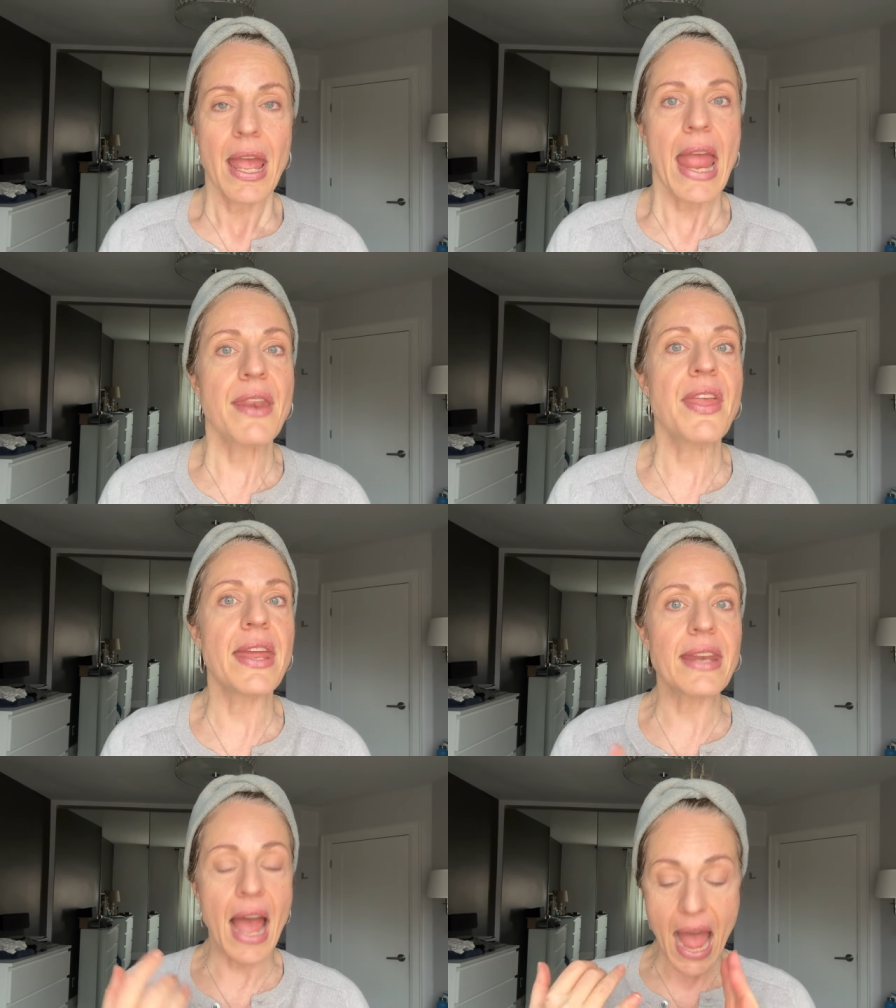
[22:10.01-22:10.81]
And
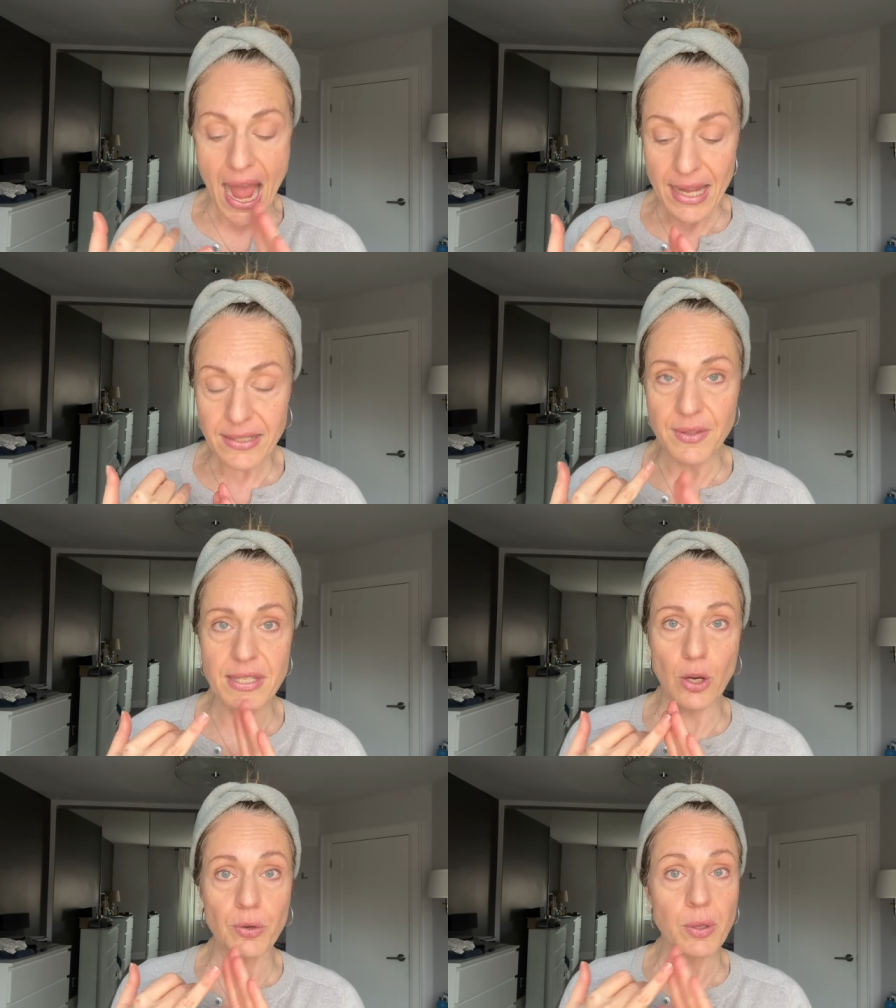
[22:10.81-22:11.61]
then add add. The
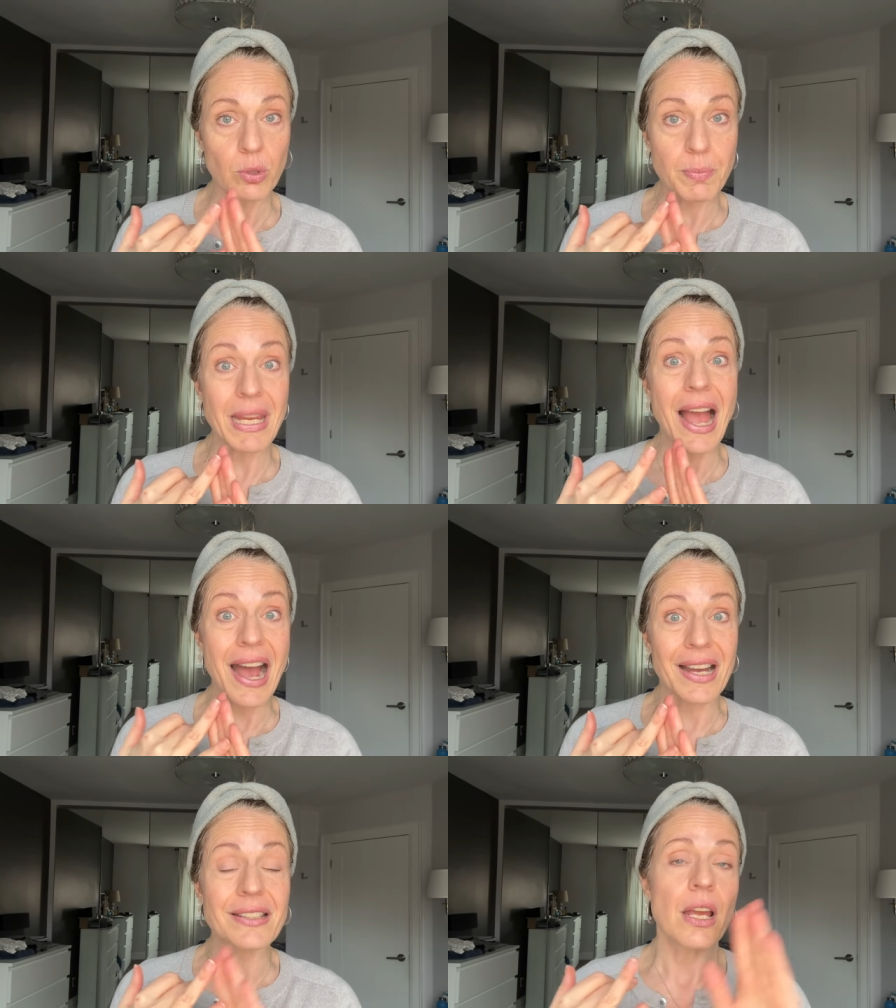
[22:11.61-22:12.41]
second thing would be
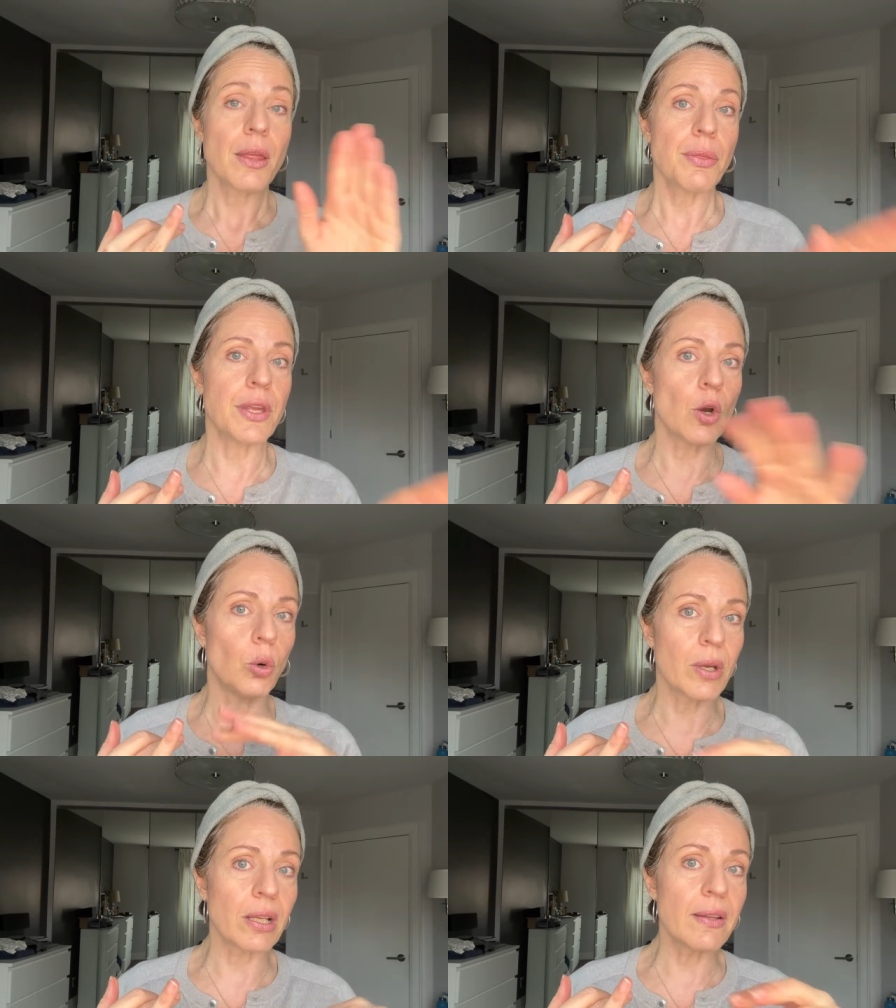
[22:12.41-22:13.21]
add the
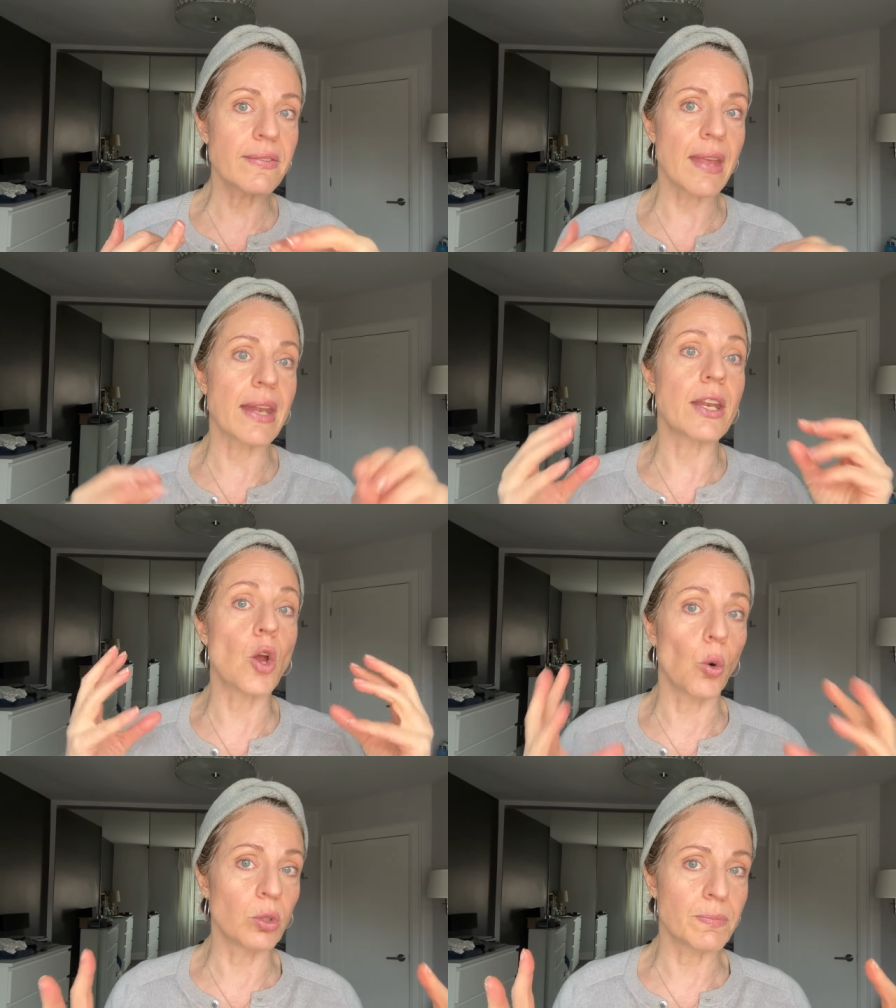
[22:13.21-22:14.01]
oils and an
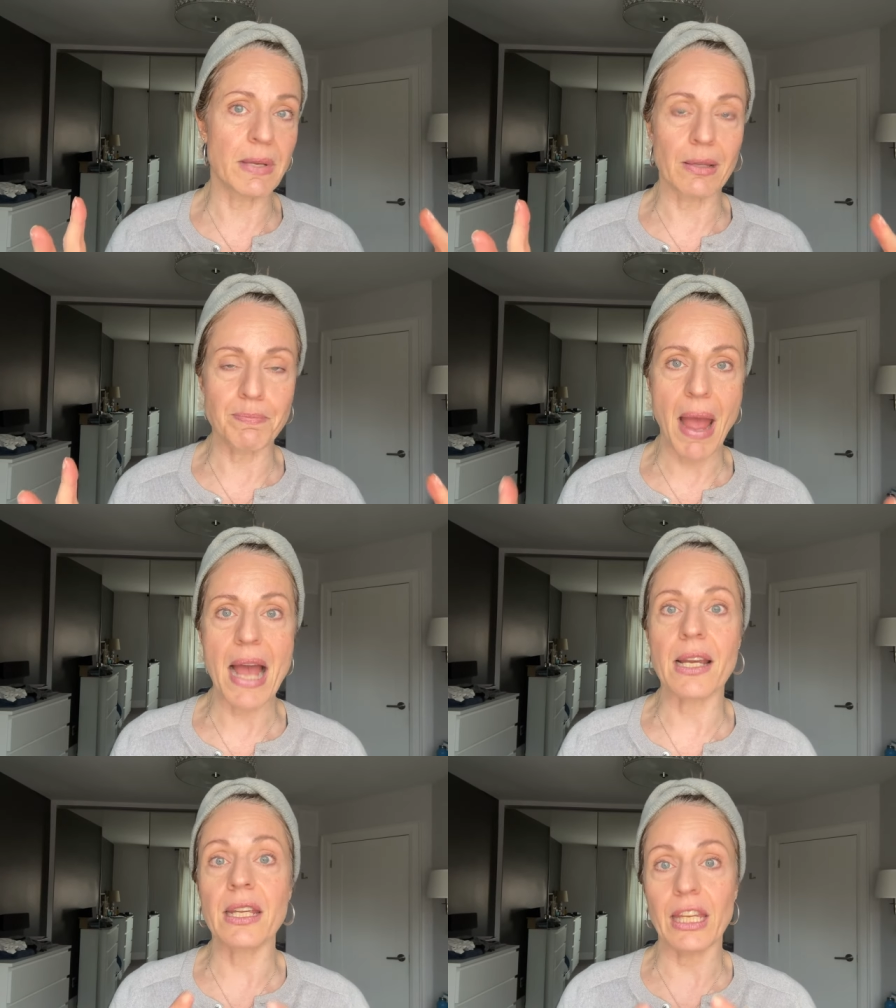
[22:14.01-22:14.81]
oatmeal
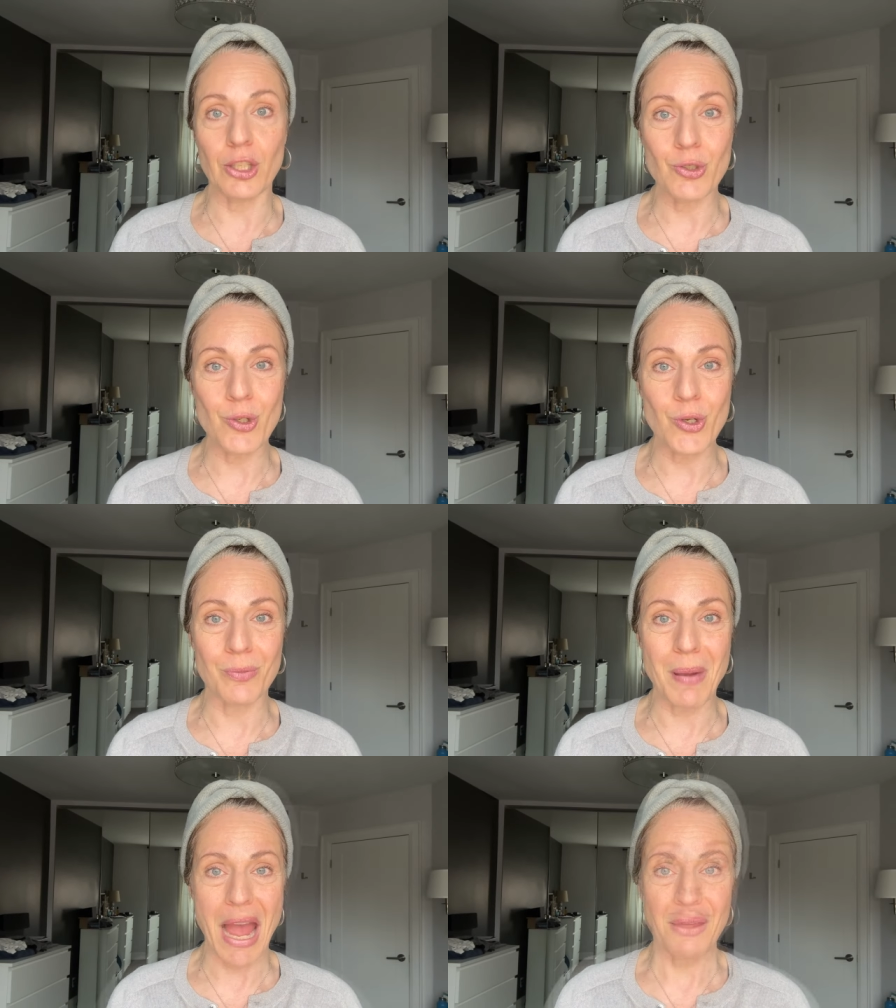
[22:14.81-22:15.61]
pack into your
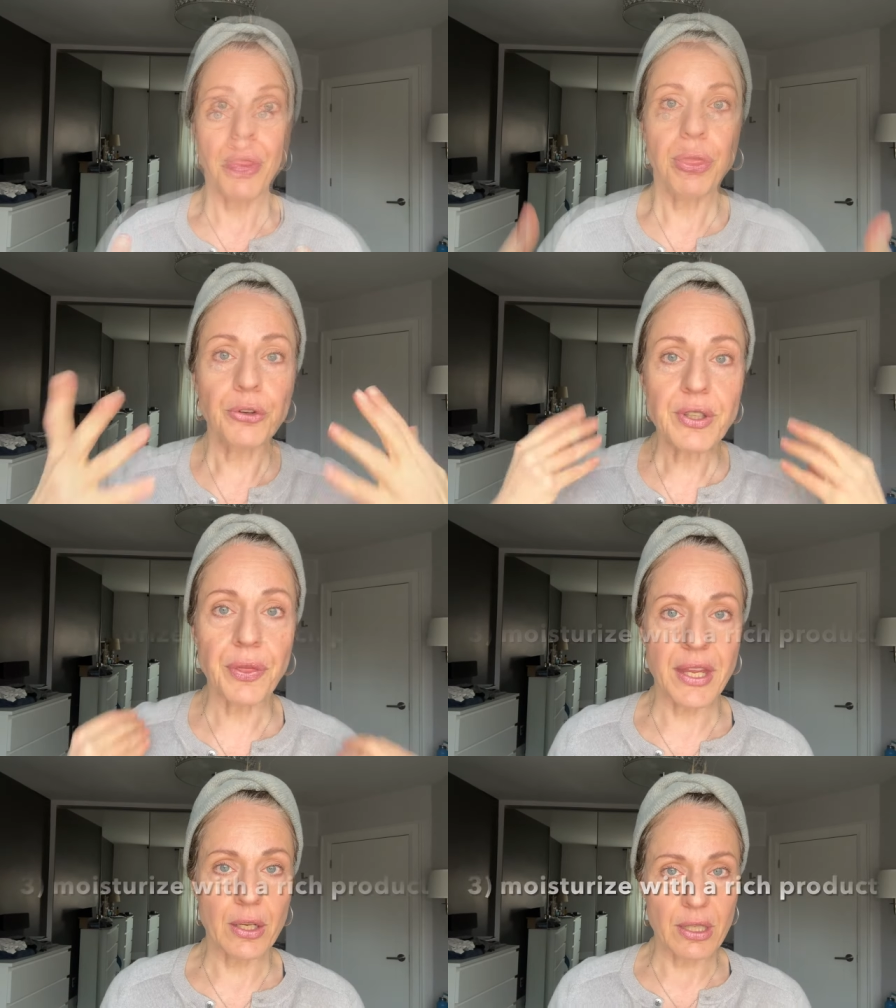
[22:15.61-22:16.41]
bath. The third
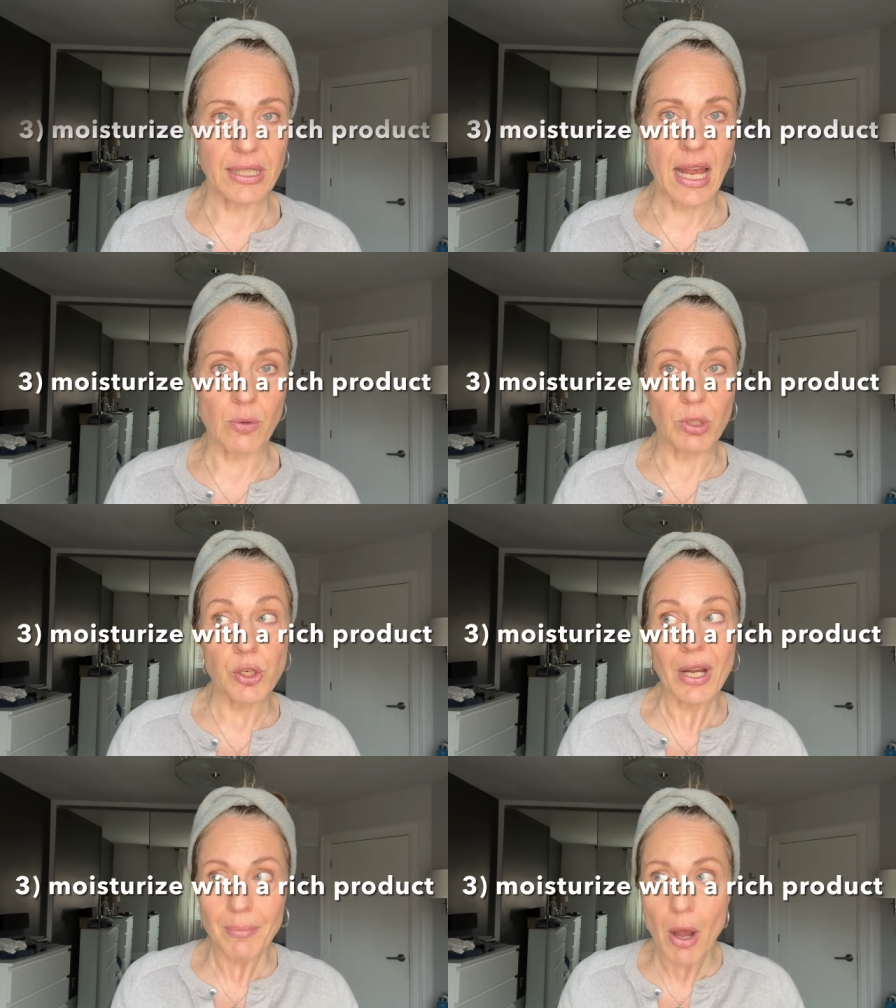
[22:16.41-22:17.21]
thing, yeah, when you
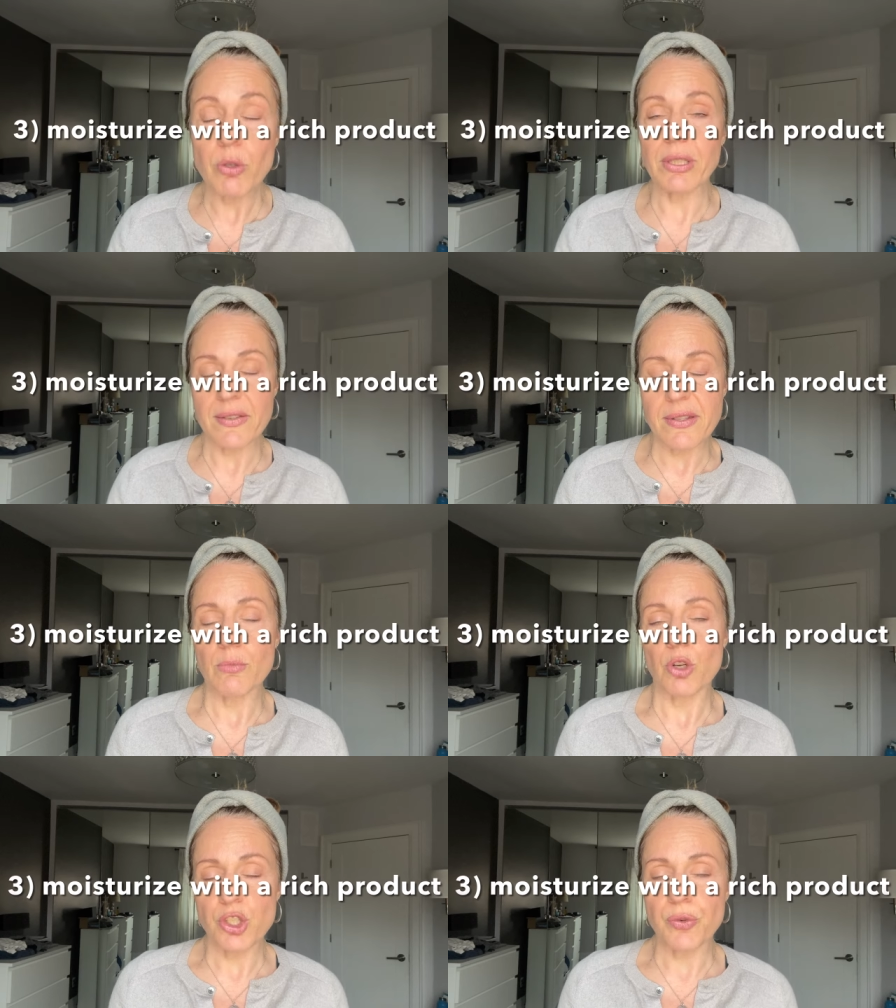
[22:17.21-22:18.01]
come out is the
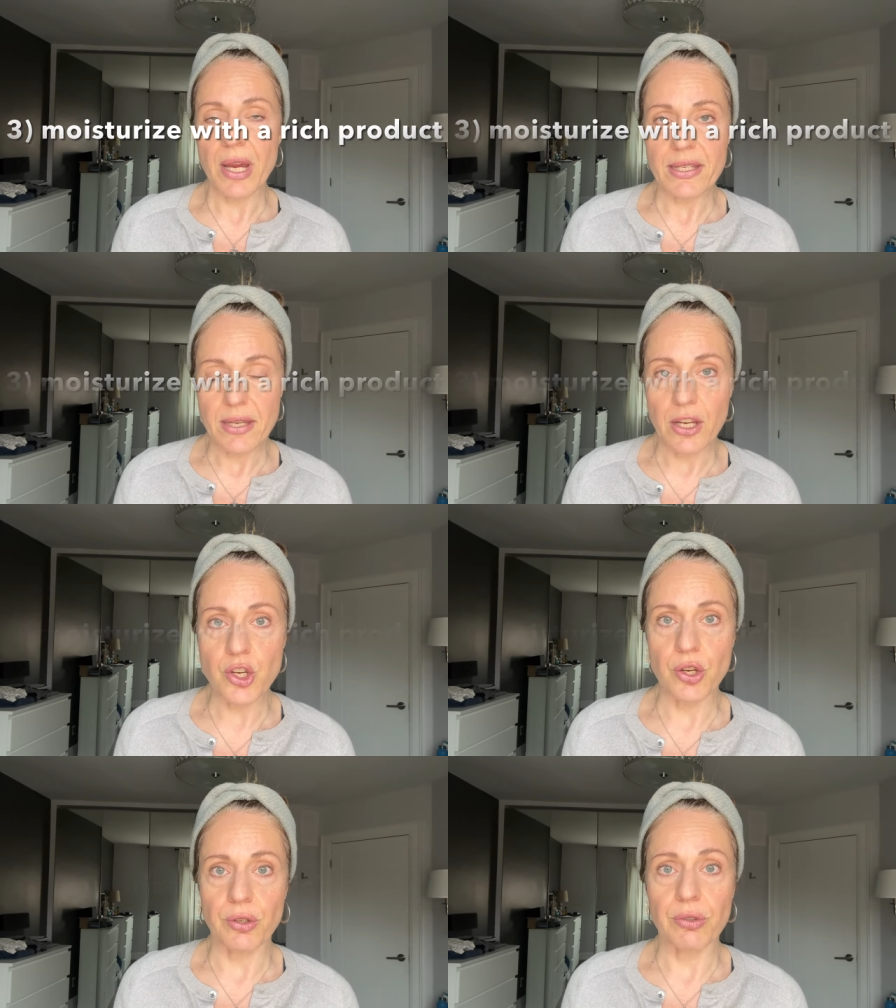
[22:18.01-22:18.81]

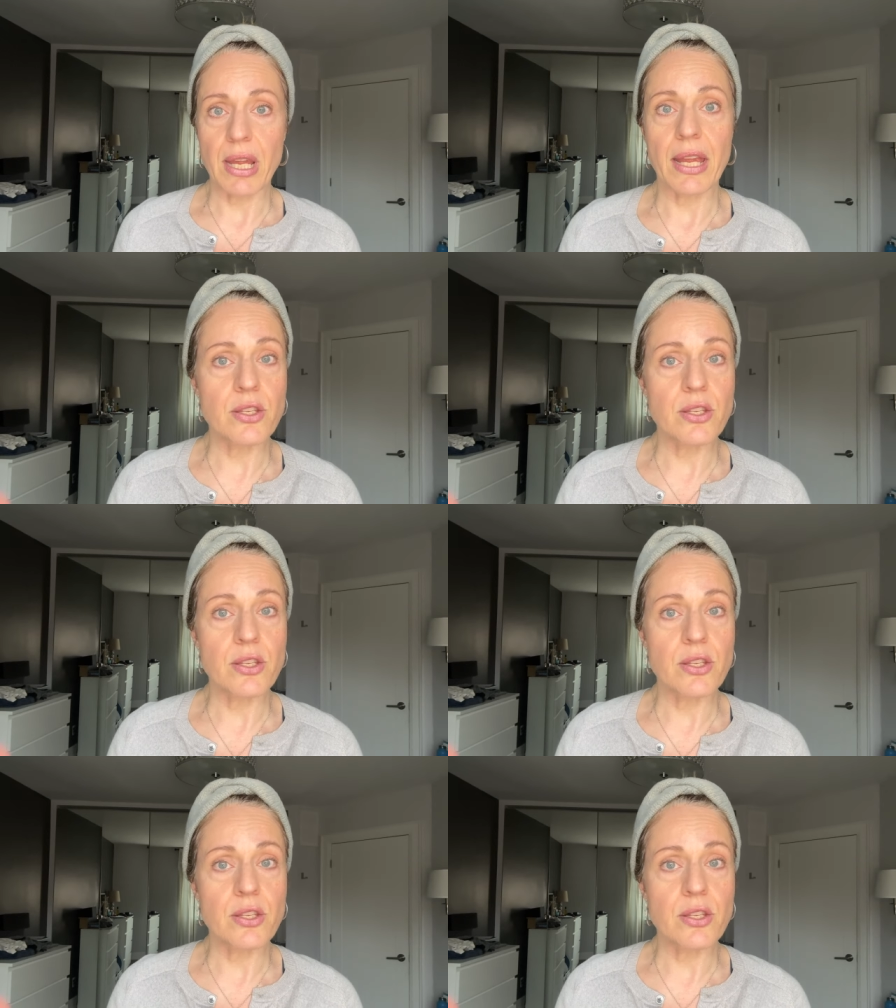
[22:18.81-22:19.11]
moisturization, okay?